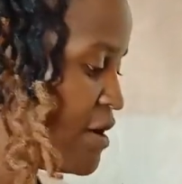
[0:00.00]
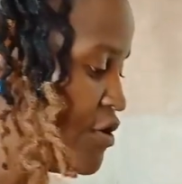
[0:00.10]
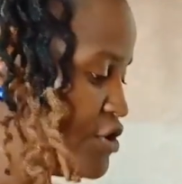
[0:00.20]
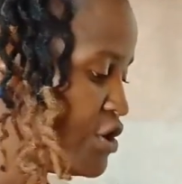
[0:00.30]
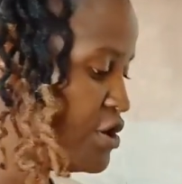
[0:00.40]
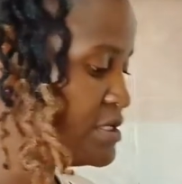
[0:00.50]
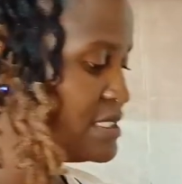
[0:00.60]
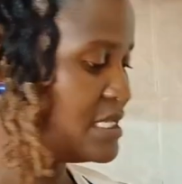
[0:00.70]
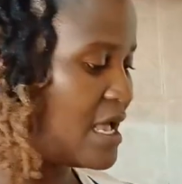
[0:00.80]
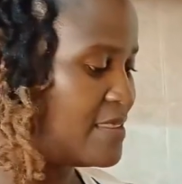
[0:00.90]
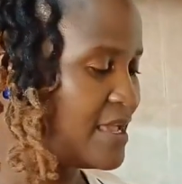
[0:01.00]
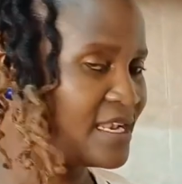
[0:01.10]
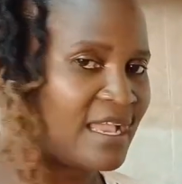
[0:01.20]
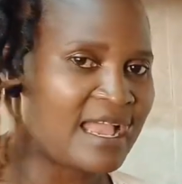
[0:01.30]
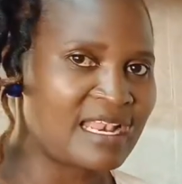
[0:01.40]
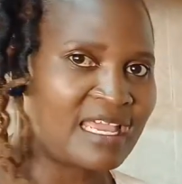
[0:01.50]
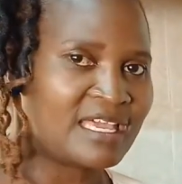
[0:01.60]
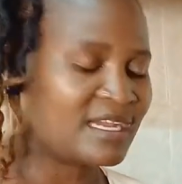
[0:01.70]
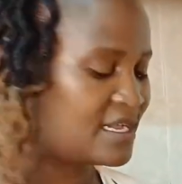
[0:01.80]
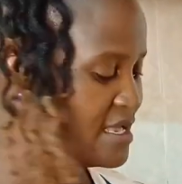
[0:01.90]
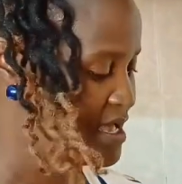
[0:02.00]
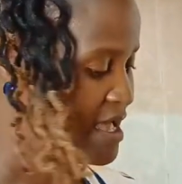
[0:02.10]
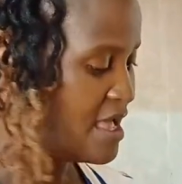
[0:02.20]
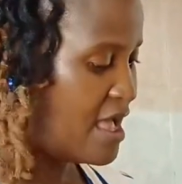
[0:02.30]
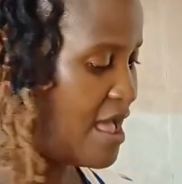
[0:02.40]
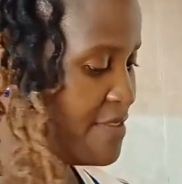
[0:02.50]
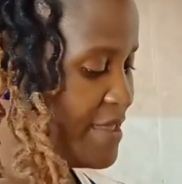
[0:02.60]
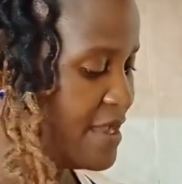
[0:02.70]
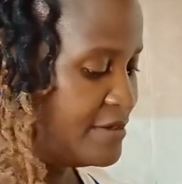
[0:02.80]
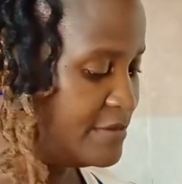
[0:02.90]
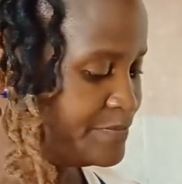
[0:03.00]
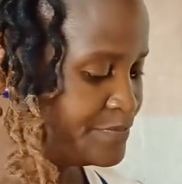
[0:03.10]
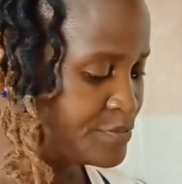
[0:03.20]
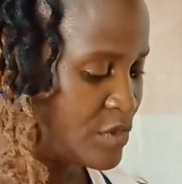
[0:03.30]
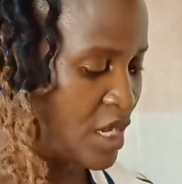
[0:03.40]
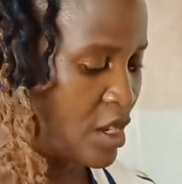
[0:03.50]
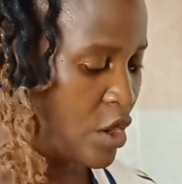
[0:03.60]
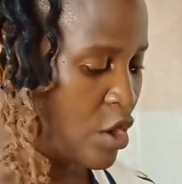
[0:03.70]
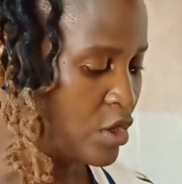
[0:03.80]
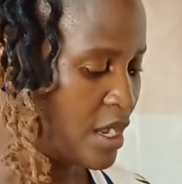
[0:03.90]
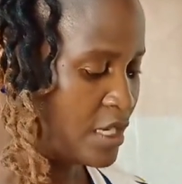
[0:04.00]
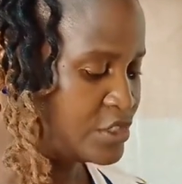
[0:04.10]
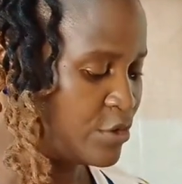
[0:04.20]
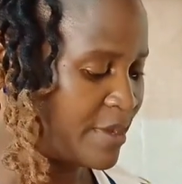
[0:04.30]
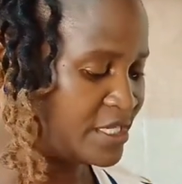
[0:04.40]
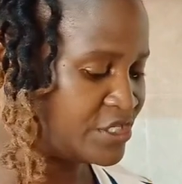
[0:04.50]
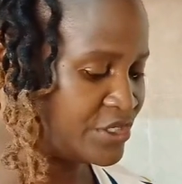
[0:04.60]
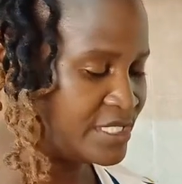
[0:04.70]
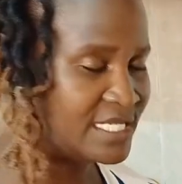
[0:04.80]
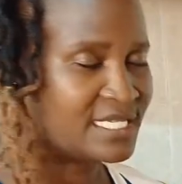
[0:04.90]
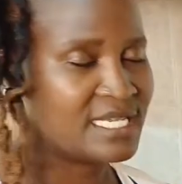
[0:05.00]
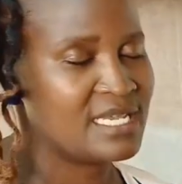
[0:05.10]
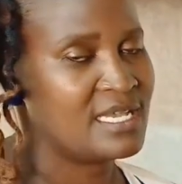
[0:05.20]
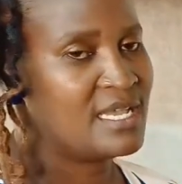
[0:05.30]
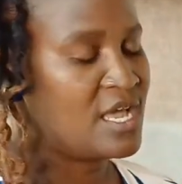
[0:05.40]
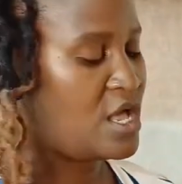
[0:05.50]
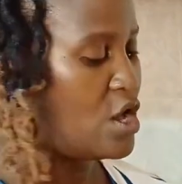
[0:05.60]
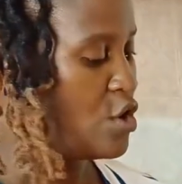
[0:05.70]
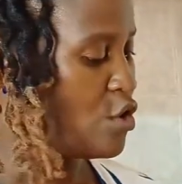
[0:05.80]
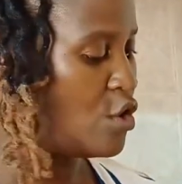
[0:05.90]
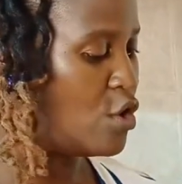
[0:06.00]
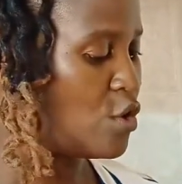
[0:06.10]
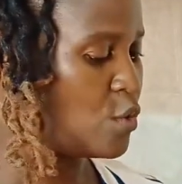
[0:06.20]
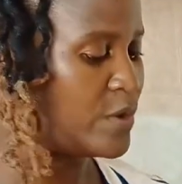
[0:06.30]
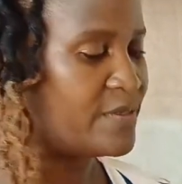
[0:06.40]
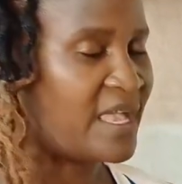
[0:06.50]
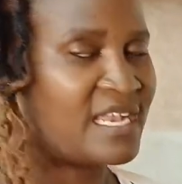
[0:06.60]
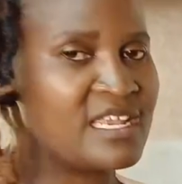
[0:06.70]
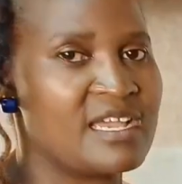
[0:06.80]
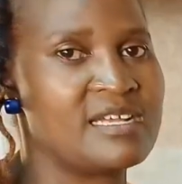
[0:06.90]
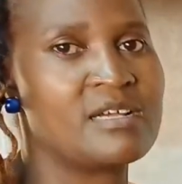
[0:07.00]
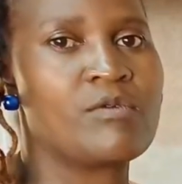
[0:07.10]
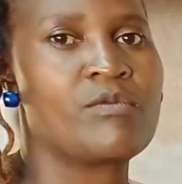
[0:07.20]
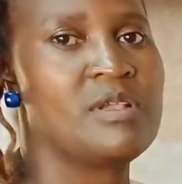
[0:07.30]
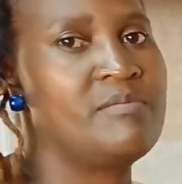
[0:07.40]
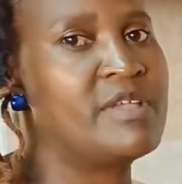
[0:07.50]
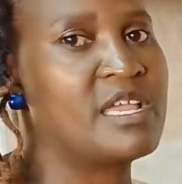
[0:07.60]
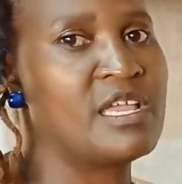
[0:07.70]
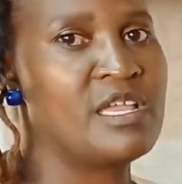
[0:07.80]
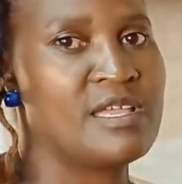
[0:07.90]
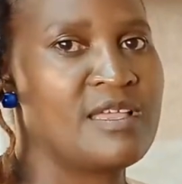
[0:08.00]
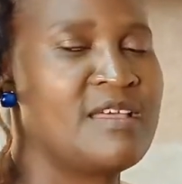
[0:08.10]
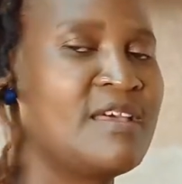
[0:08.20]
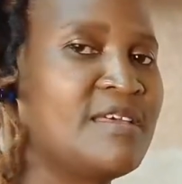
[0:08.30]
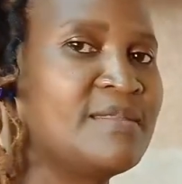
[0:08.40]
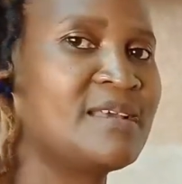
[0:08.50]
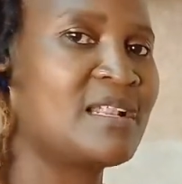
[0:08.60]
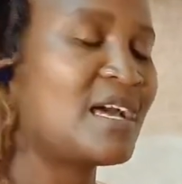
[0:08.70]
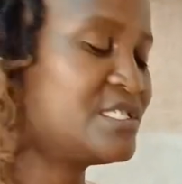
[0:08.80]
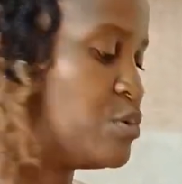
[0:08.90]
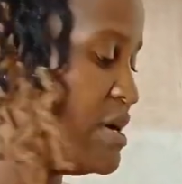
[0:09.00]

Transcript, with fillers: onions and then garlic and then uh, tomatoes. Ho ho with dhania would be the last